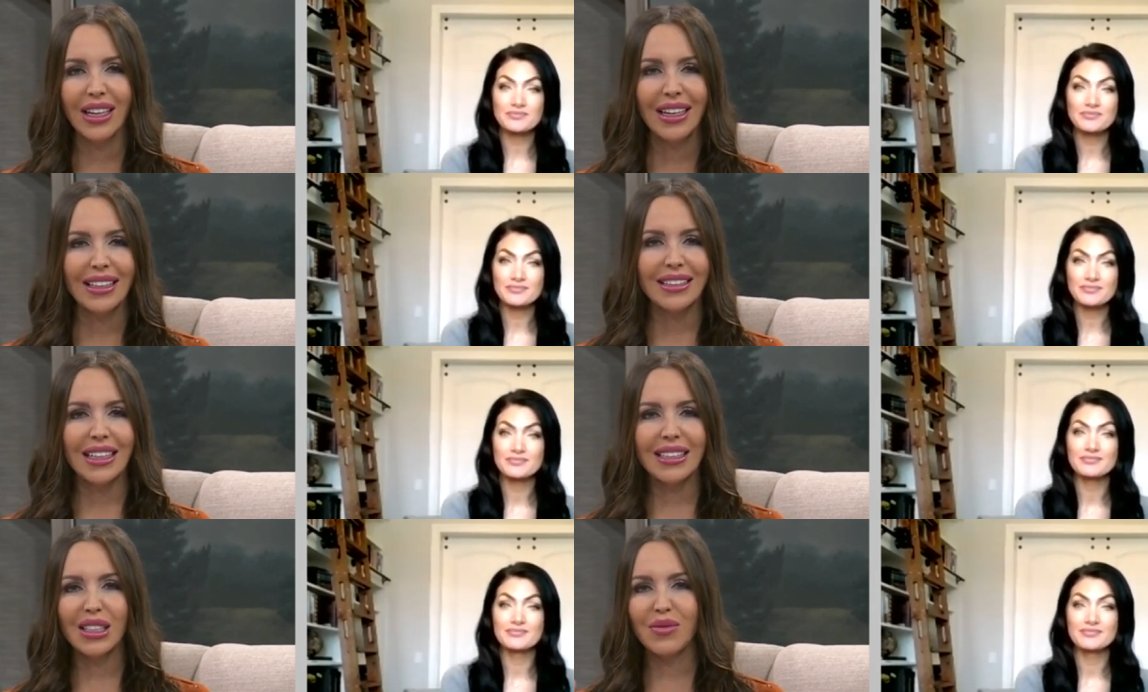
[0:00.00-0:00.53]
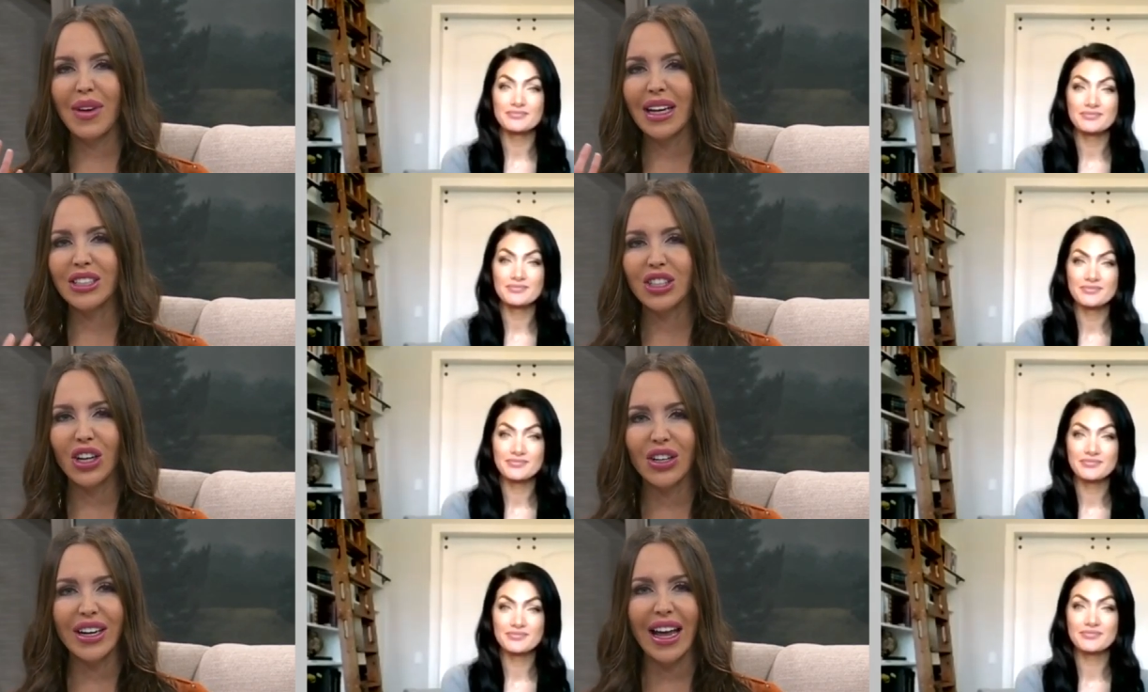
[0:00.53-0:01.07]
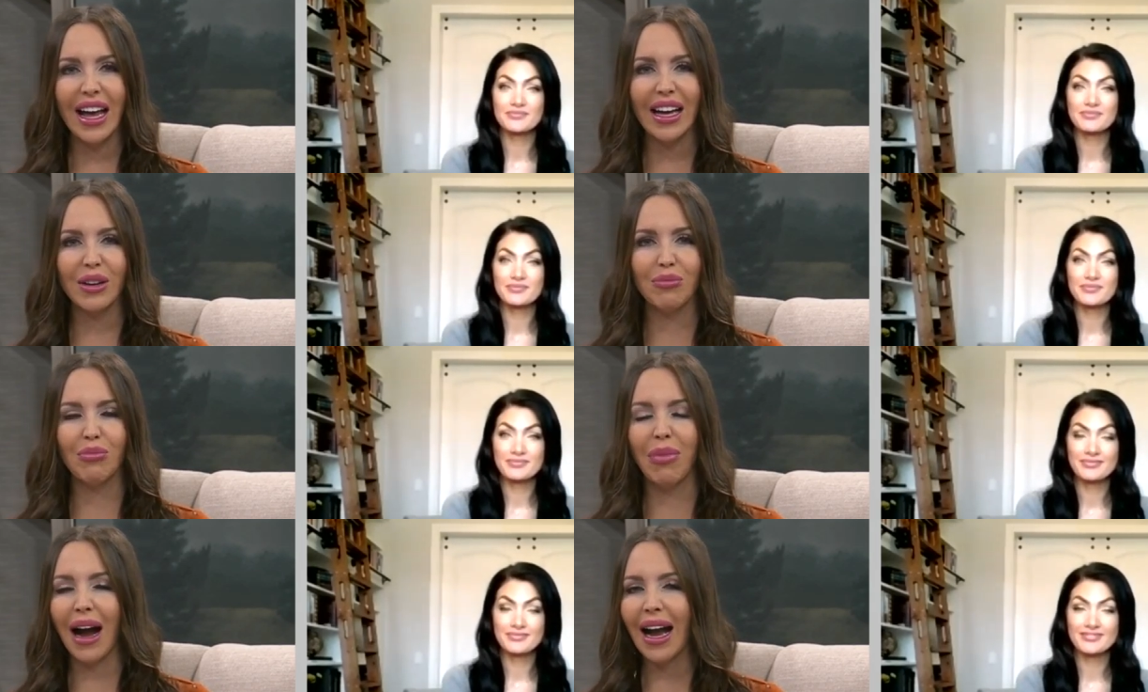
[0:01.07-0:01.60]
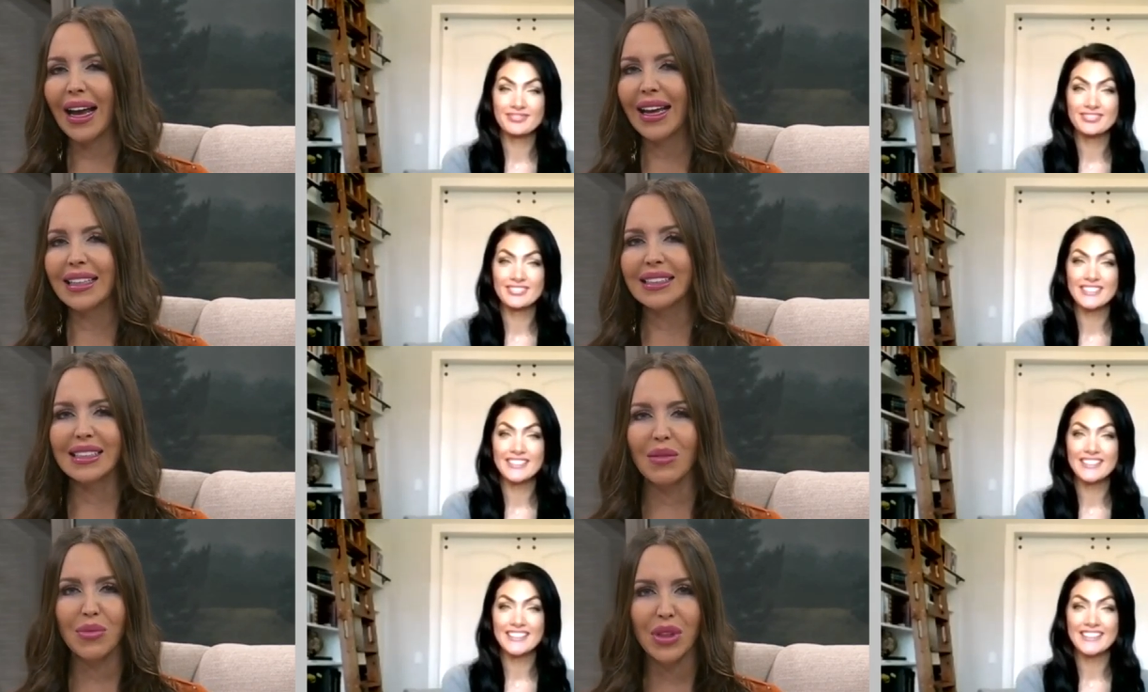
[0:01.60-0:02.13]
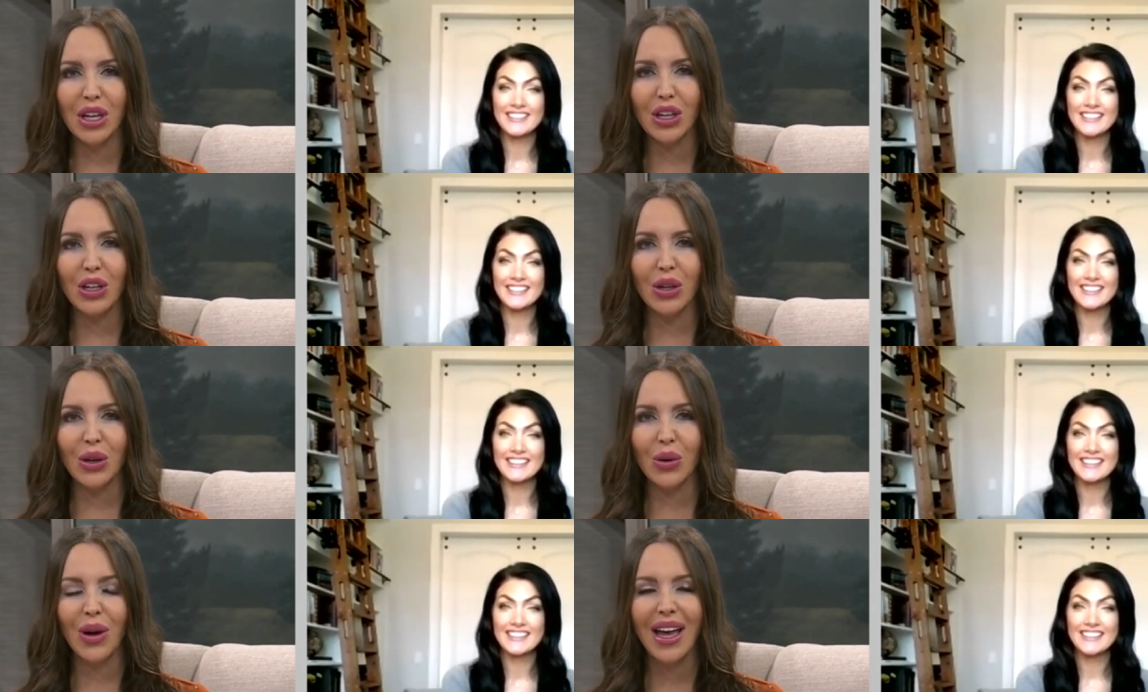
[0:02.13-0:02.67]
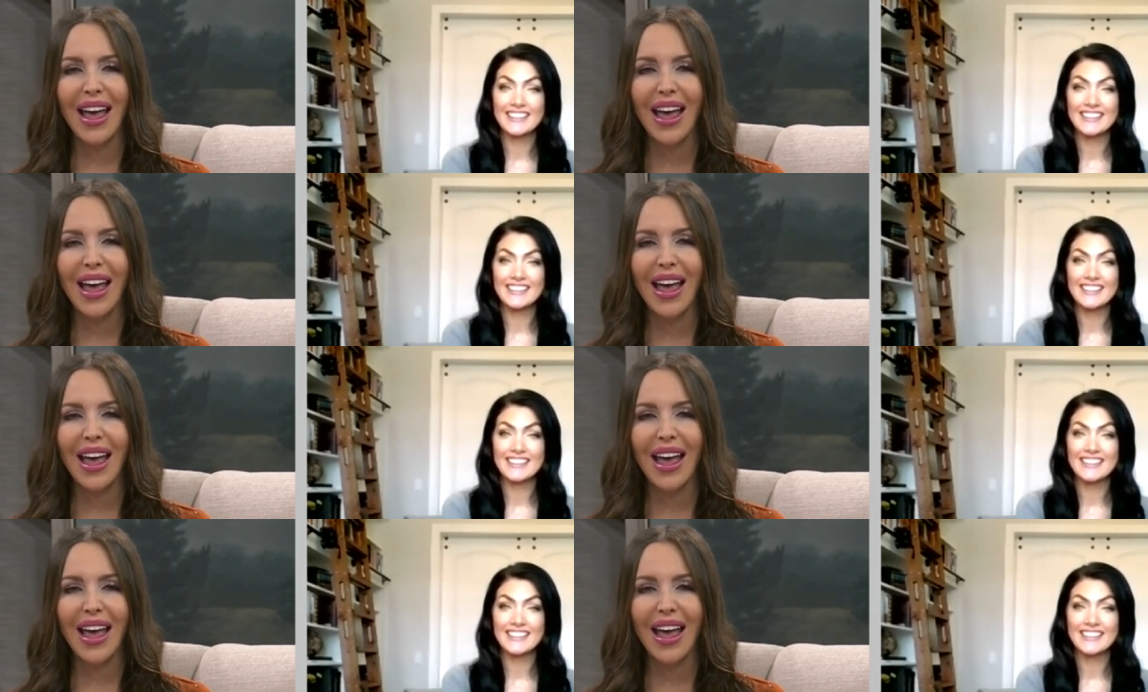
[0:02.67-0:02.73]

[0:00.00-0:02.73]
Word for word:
Speaker 1: Doesn't match our neck, buying something new.